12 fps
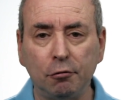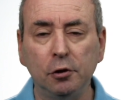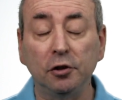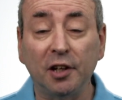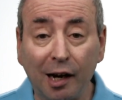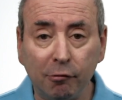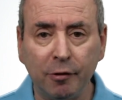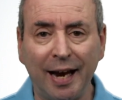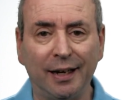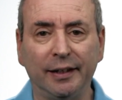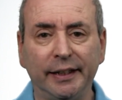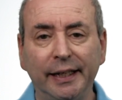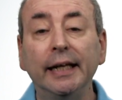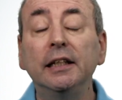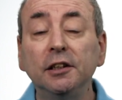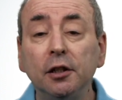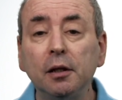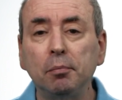through directly
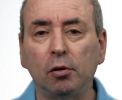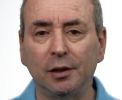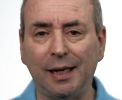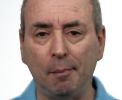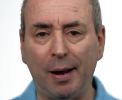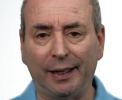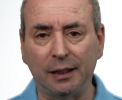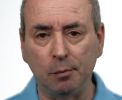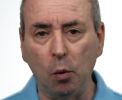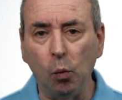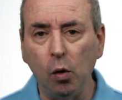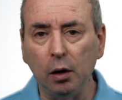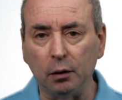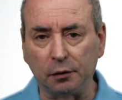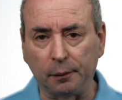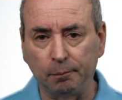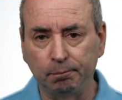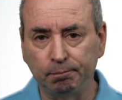into the project management
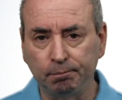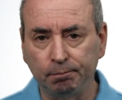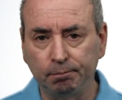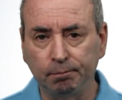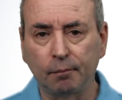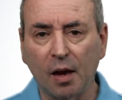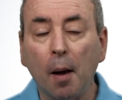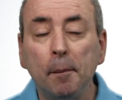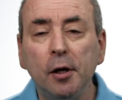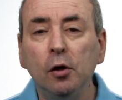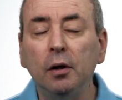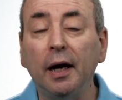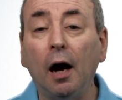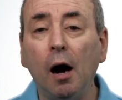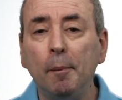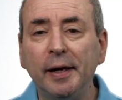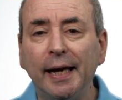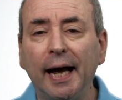world. Pure
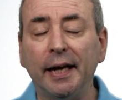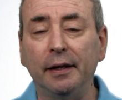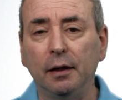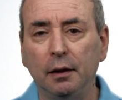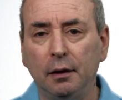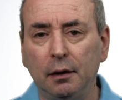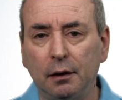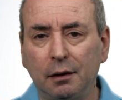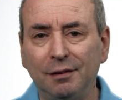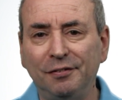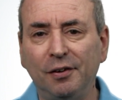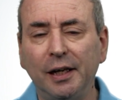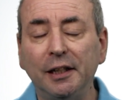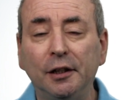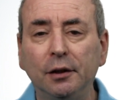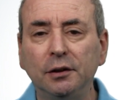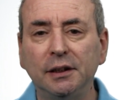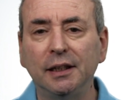RPA can find
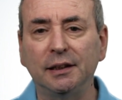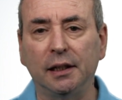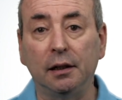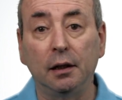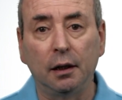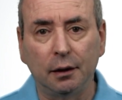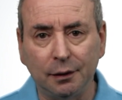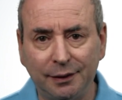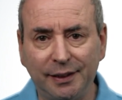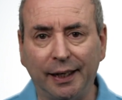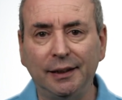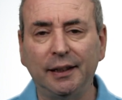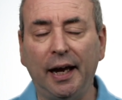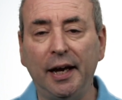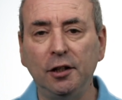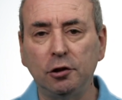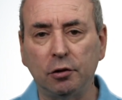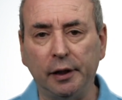uses in data
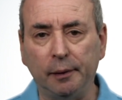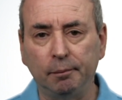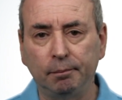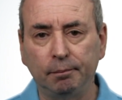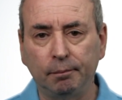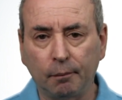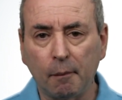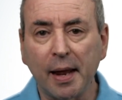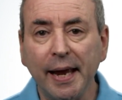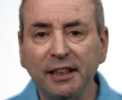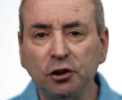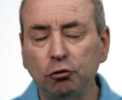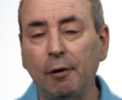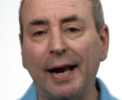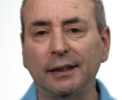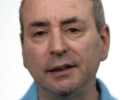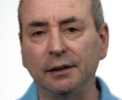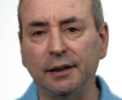entry,
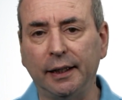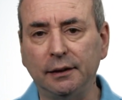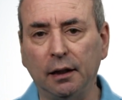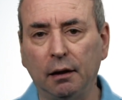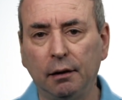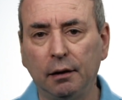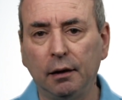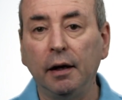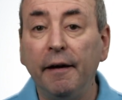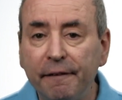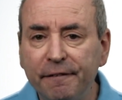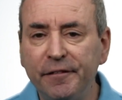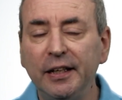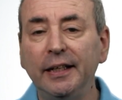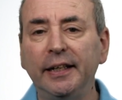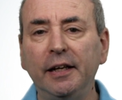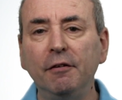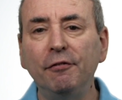extracting data,
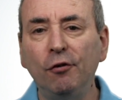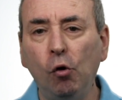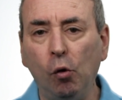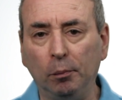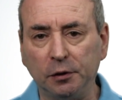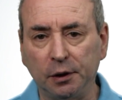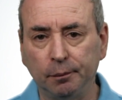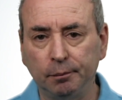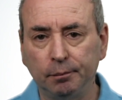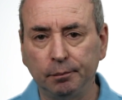filling in forms,